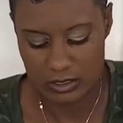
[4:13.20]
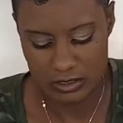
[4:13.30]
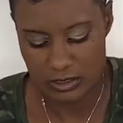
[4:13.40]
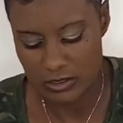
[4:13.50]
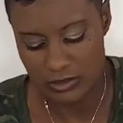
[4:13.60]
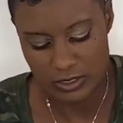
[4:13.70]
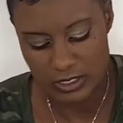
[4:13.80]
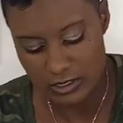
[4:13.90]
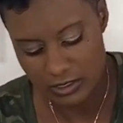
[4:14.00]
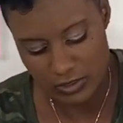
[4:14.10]
So let's
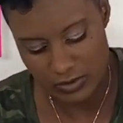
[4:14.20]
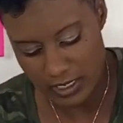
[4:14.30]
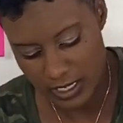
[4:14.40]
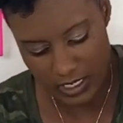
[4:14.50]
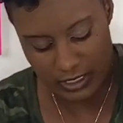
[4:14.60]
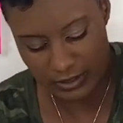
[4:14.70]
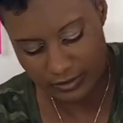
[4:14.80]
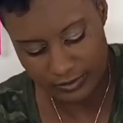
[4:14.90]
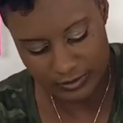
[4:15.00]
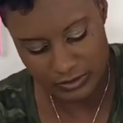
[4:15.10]
go ahead
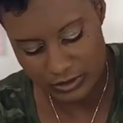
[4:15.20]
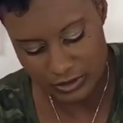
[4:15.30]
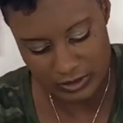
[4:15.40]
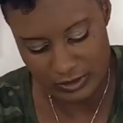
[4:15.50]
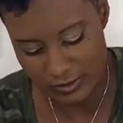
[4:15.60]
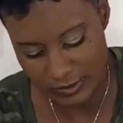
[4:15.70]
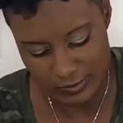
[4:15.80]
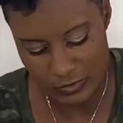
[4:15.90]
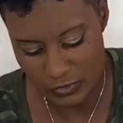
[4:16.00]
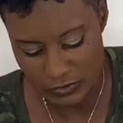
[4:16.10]
and
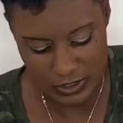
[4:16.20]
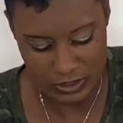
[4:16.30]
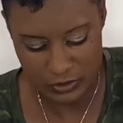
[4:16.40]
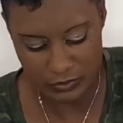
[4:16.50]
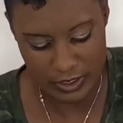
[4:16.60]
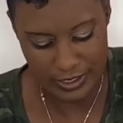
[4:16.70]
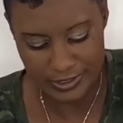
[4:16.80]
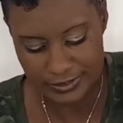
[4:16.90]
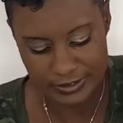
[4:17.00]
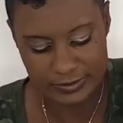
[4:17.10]
move this around
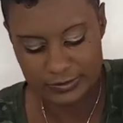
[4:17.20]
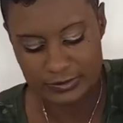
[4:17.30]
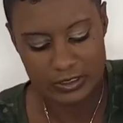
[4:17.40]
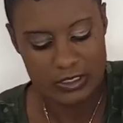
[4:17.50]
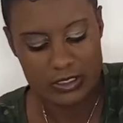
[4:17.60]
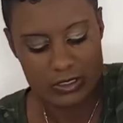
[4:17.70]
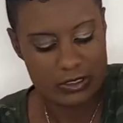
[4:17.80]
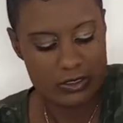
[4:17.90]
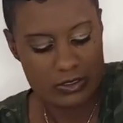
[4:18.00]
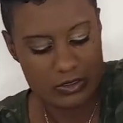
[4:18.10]
and
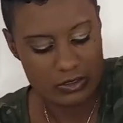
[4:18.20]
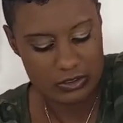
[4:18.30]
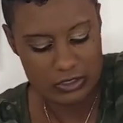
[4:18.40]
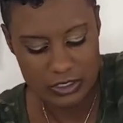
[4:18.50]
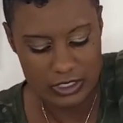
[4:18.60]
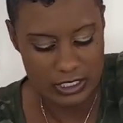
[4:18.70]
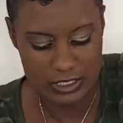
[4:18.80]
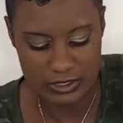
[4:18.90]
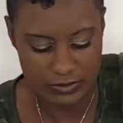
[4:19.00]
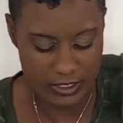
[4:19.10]
turn it a
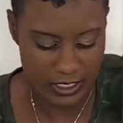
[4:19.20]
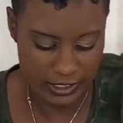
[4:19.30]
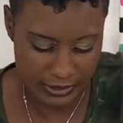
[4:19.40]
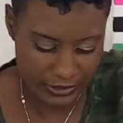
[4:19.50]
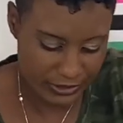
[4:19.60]
different color.